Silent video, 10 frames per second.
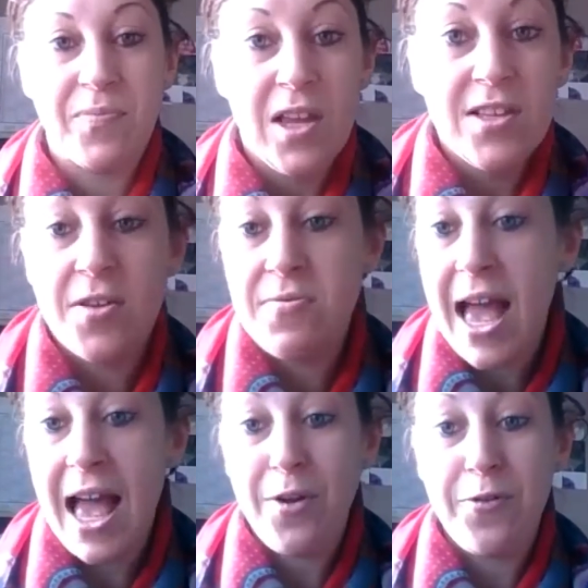So
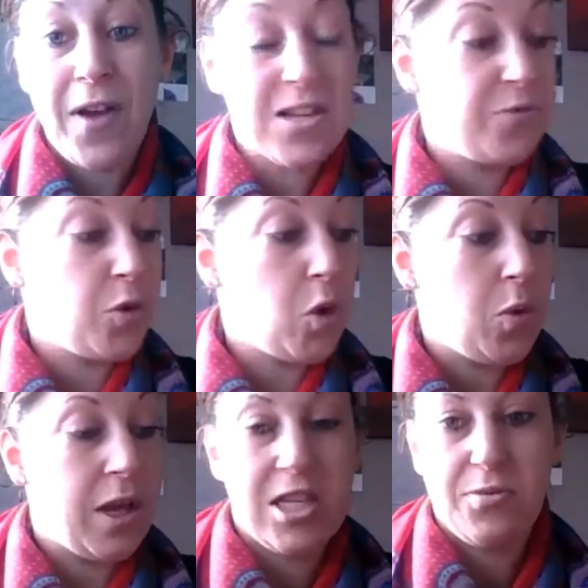now, fast
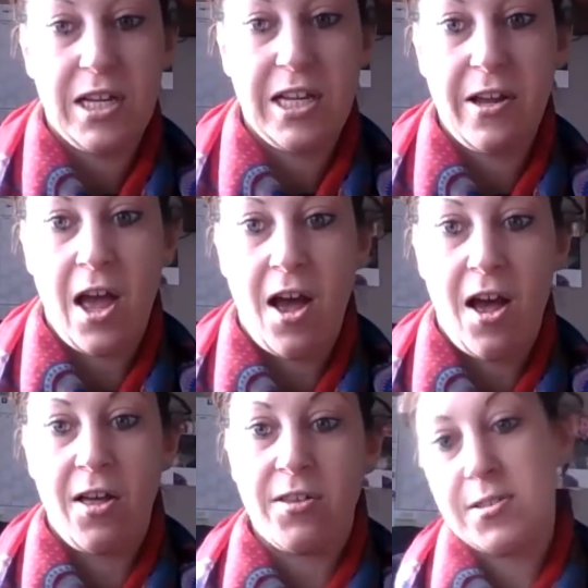forward, we
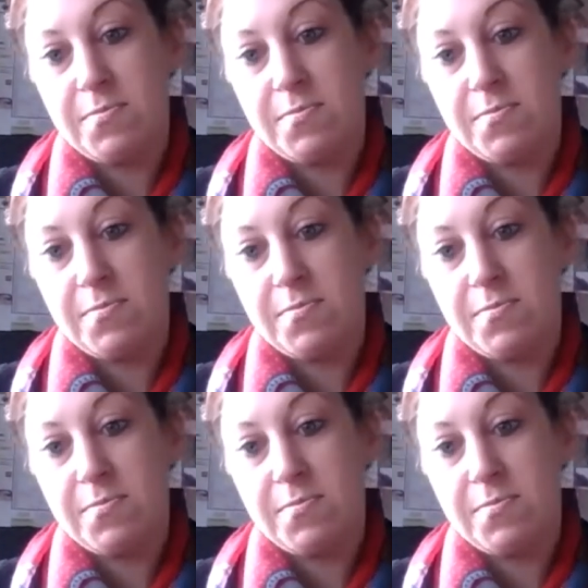are